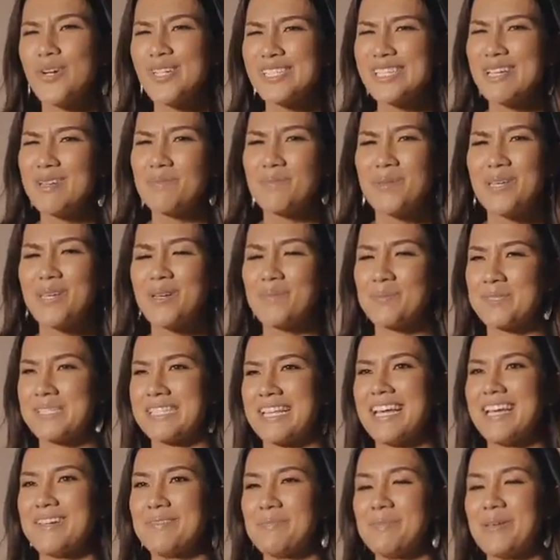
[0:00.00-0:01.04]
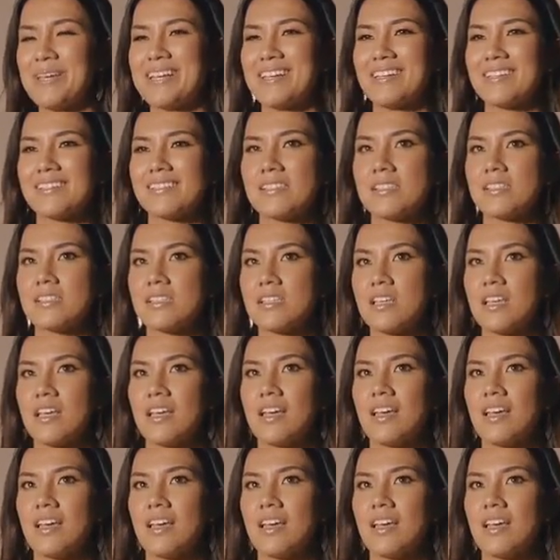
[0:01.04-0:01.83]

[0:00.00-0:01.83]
course I'd be upset because